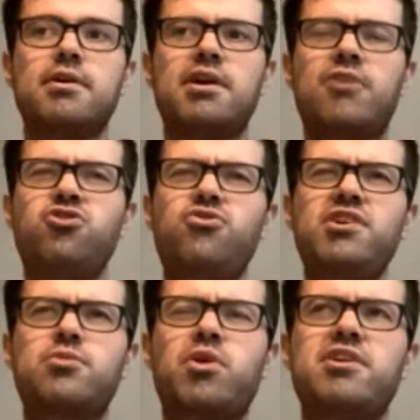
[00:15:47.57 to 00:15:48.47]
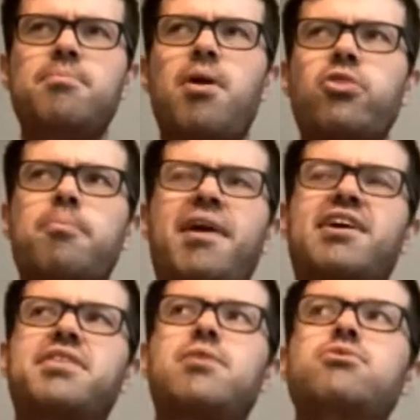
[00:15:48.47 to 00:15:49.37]
I just think when you're on the back
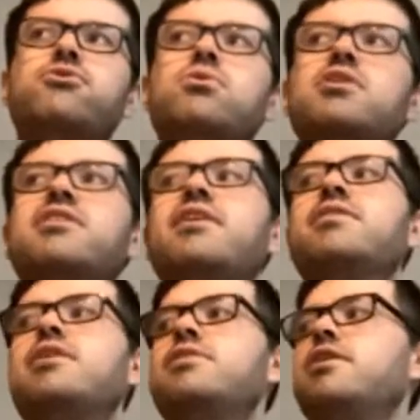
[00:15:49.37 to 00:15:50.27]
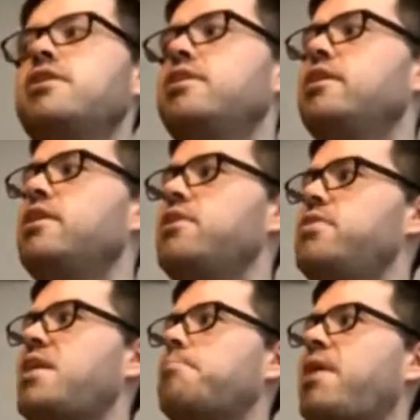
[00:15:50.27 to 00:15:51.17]
of that result in
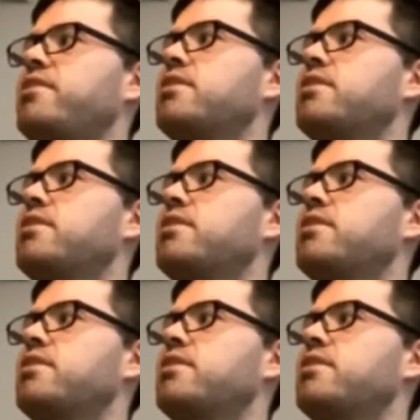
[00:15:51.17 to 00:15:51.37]
that manner,